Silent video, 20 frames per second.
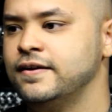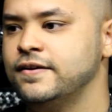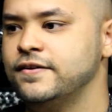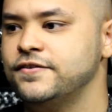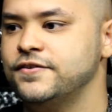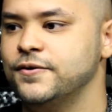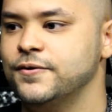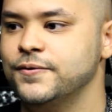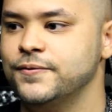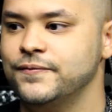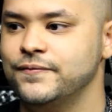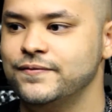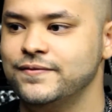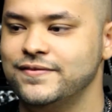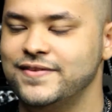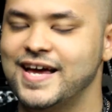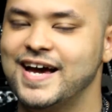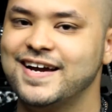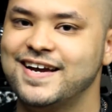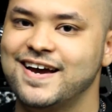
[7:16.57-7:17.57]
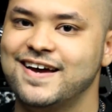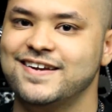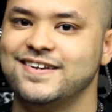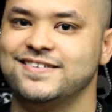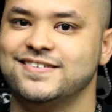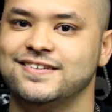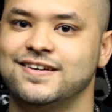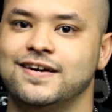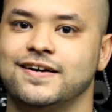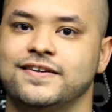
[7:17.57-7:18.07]
So that kind of
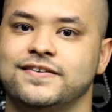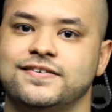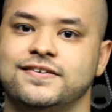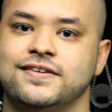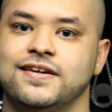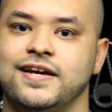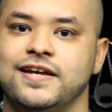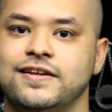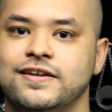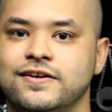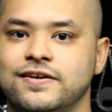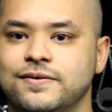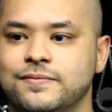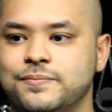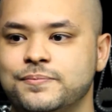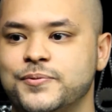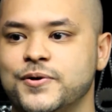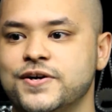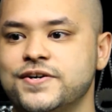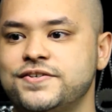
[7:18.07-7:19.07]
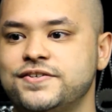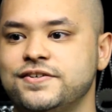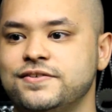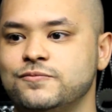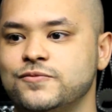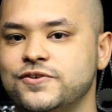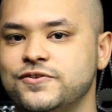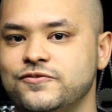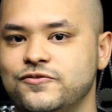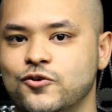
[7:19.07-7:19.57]
sucks. And the
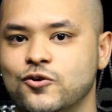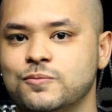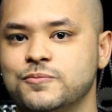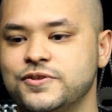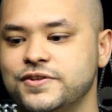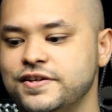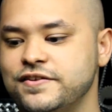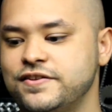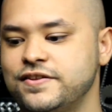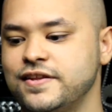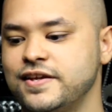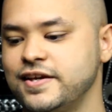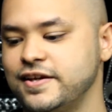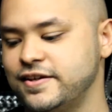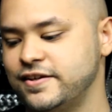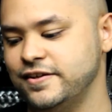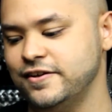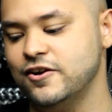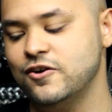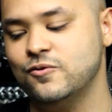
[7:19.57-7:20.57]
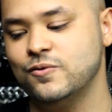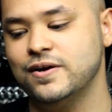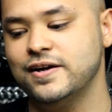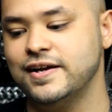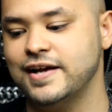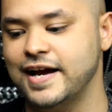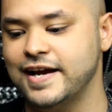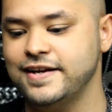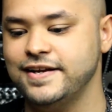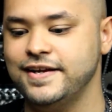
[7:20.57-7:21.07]
person would normally think, you know
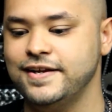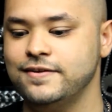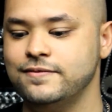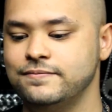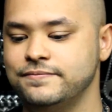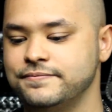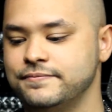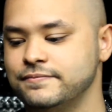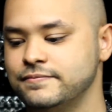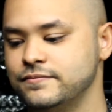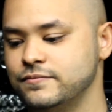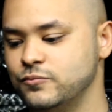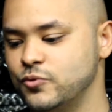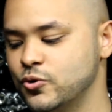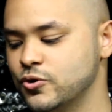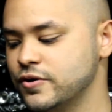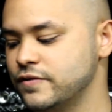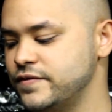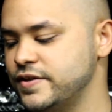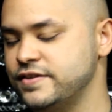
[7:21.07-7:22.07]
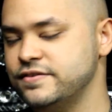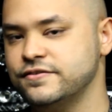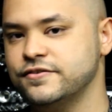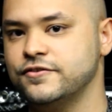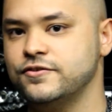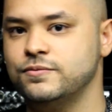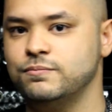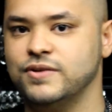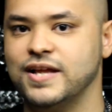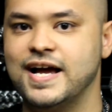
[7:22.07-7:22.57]
what, I need more of these
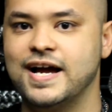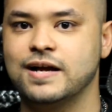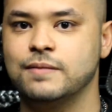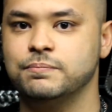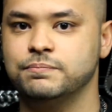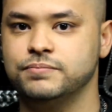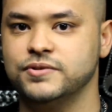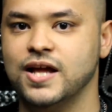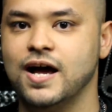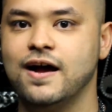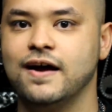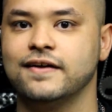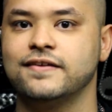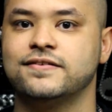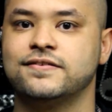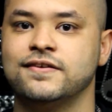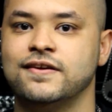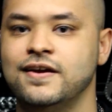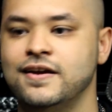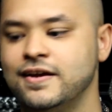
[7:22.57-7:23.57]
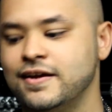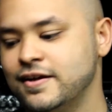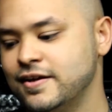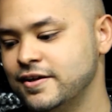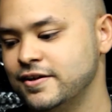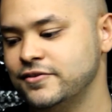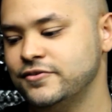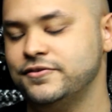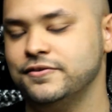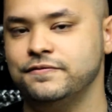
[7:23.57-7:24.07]
little black blocks
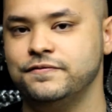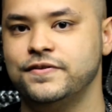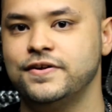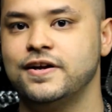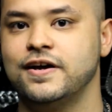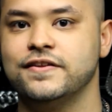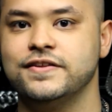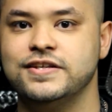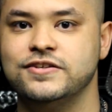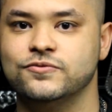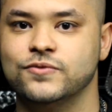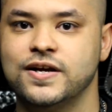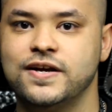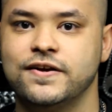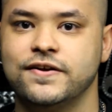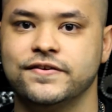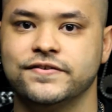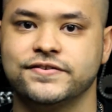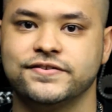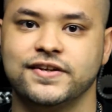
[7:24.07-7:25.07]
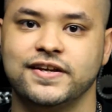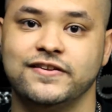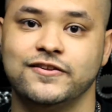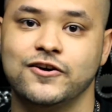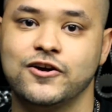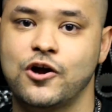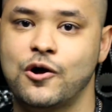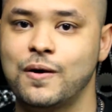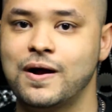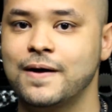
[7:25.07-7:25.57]
to fit on these rails, and
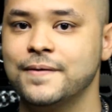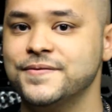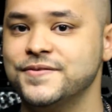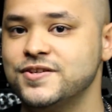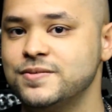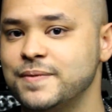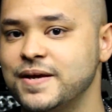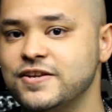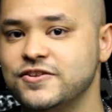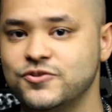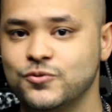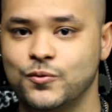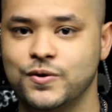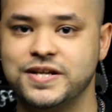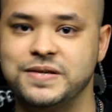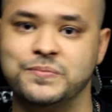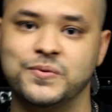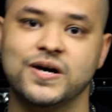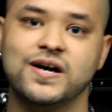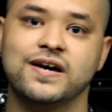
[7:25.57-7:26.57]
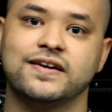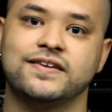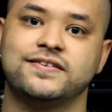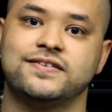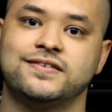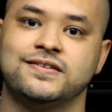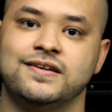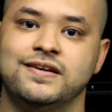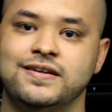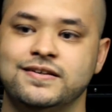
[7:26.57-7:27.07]
they'll go out and spend 20
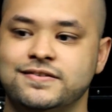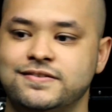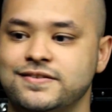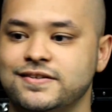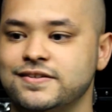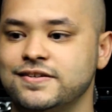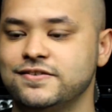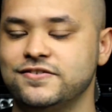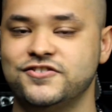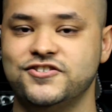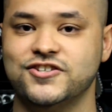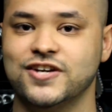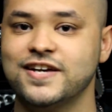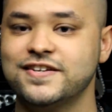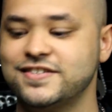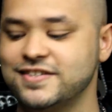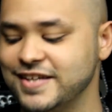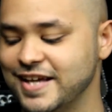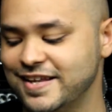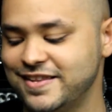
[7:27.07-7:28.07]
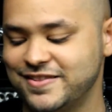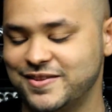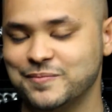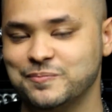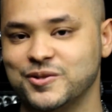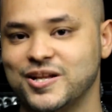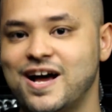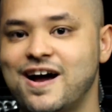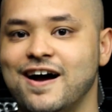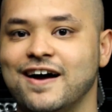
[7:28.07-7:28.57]
bucks to just get the
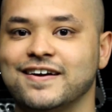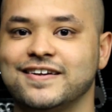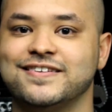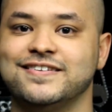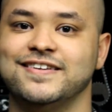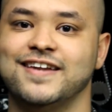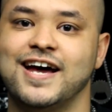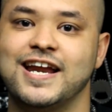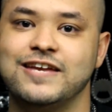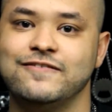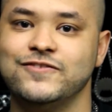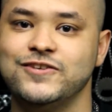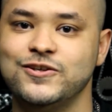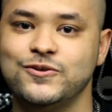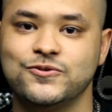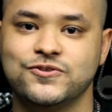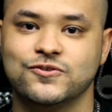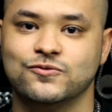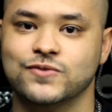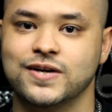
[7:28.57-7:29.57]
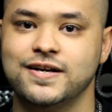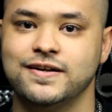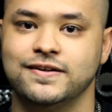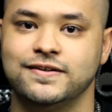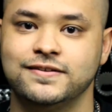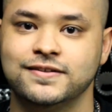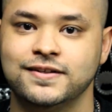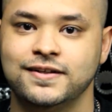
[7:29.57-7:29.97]
blocks and not even use the rail.